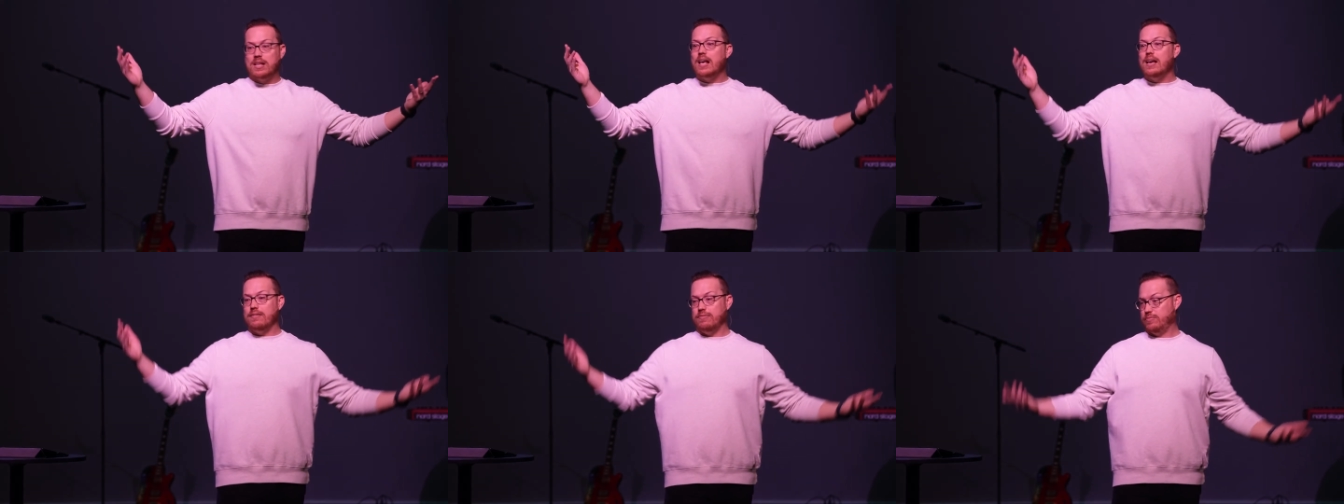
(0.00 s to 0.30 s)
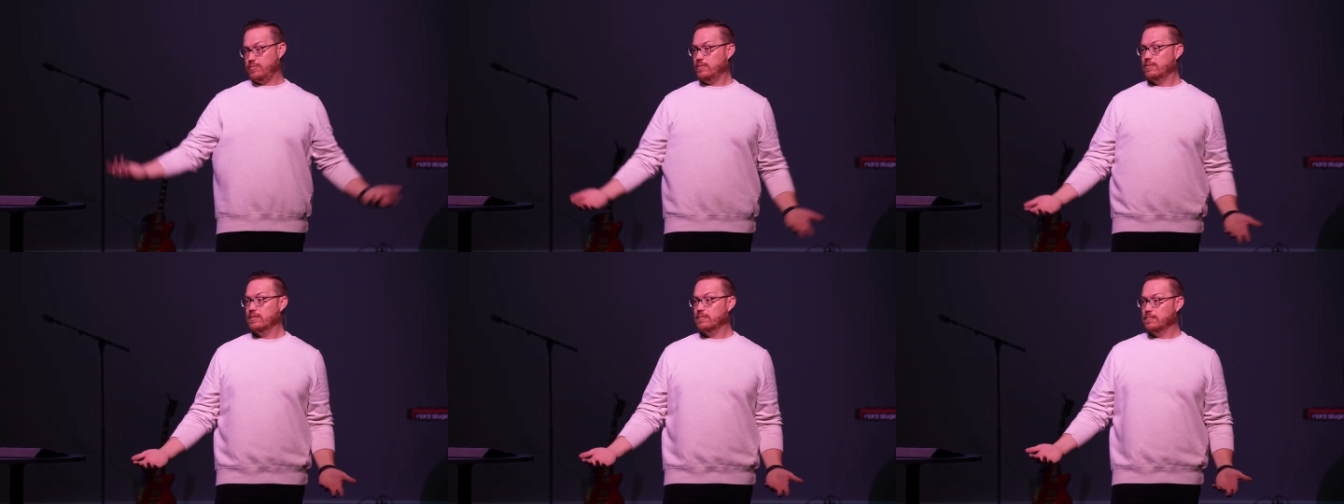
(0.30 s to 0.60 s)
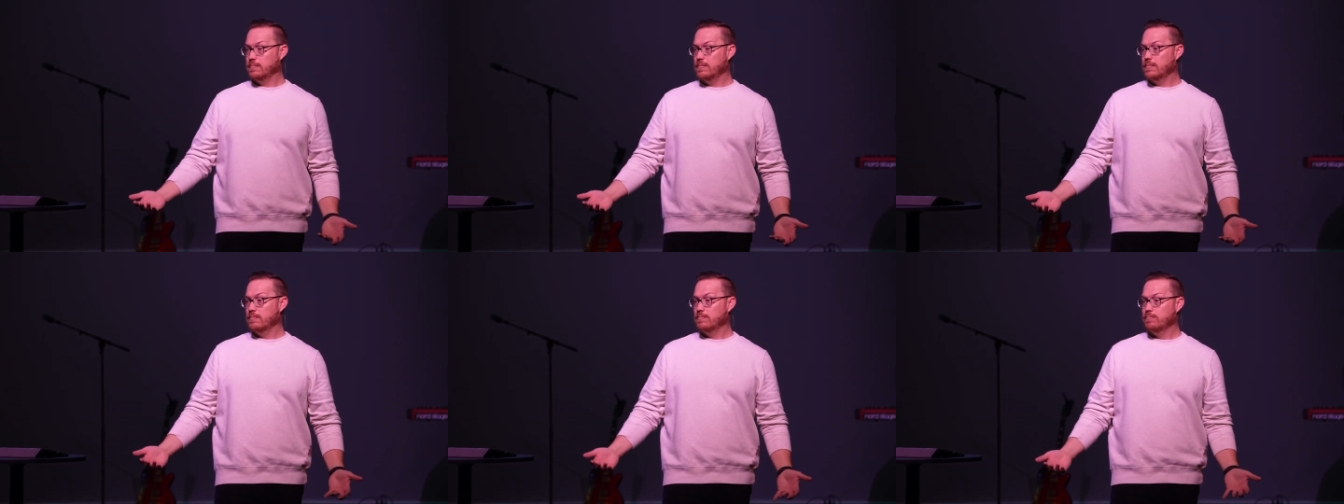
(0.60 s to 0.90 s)
life.
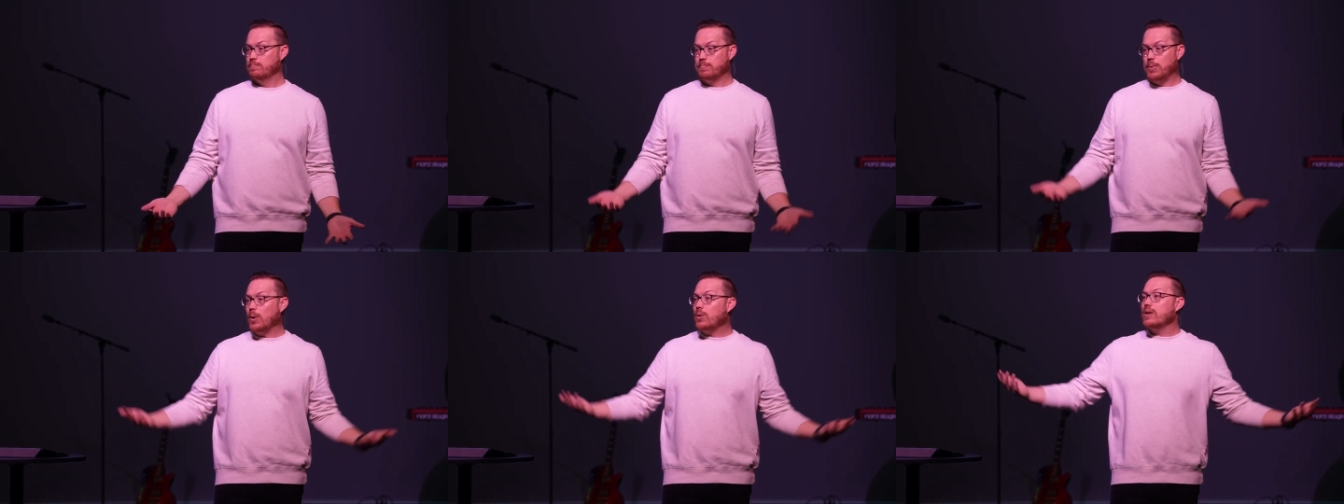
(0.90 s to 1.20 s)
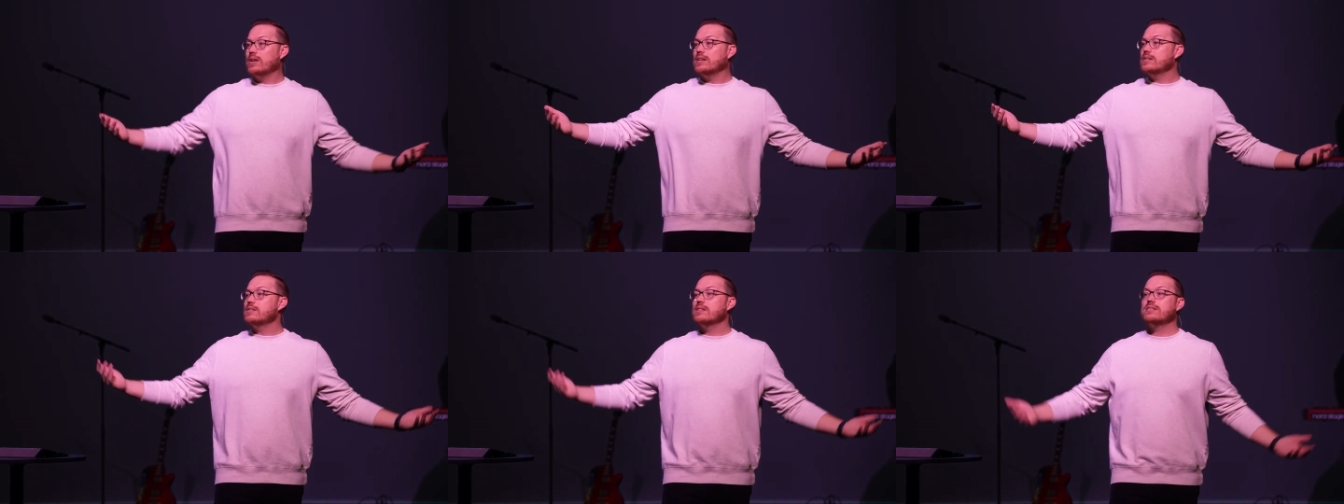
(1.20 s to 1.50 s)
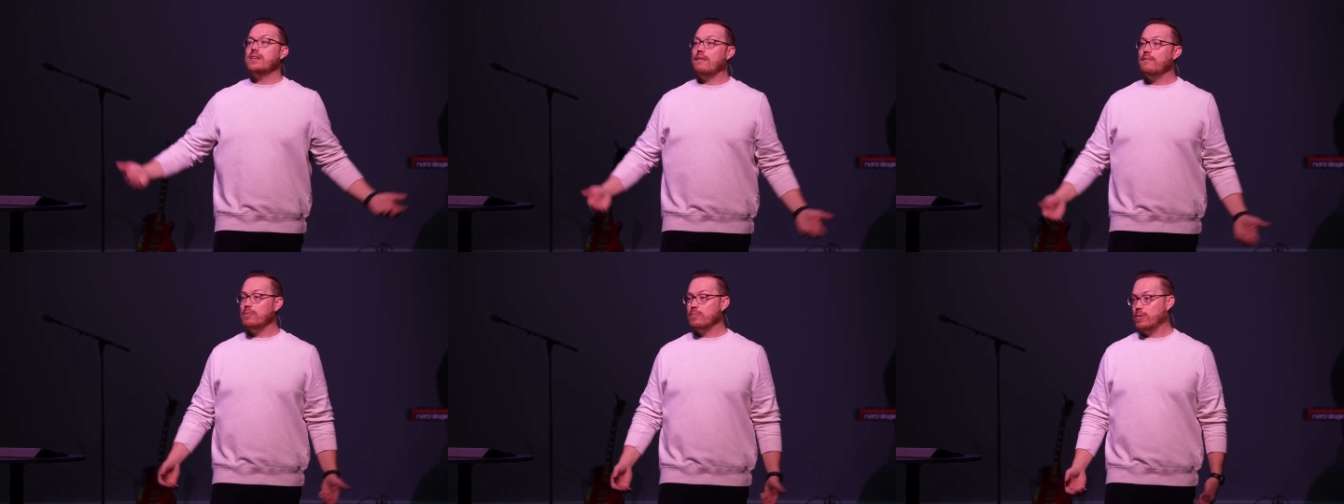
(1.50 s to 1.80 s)
Brokenness
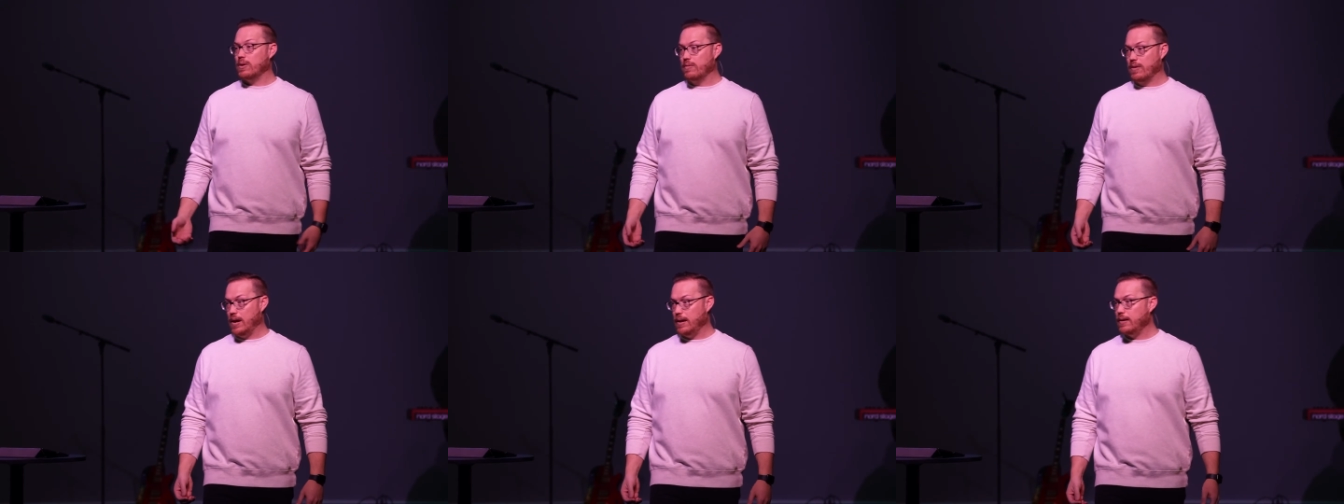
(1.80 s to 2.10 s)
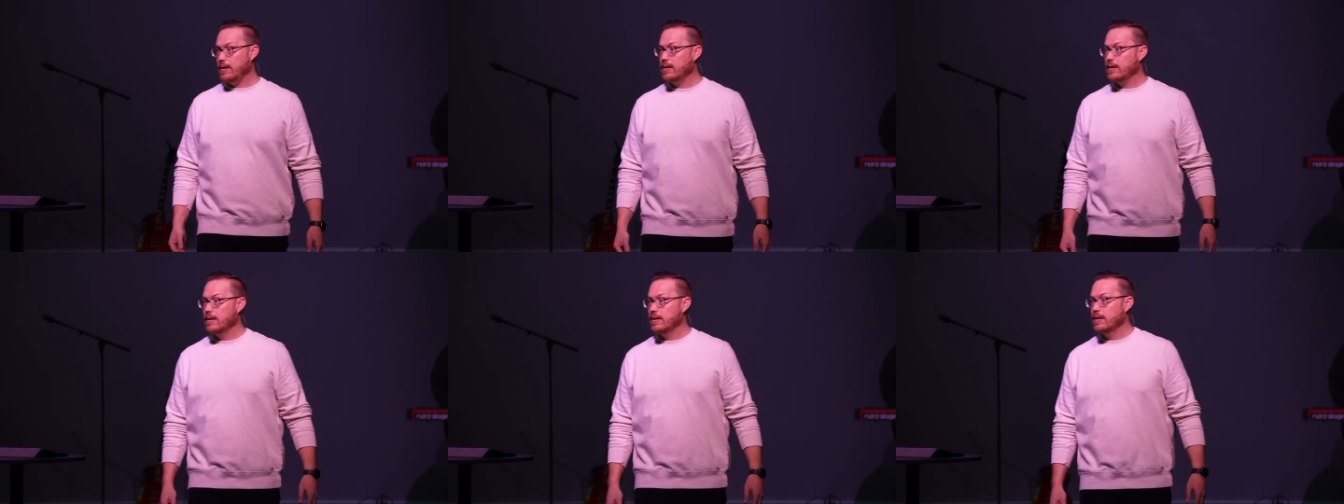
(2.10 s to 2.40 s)
is everywhere, right?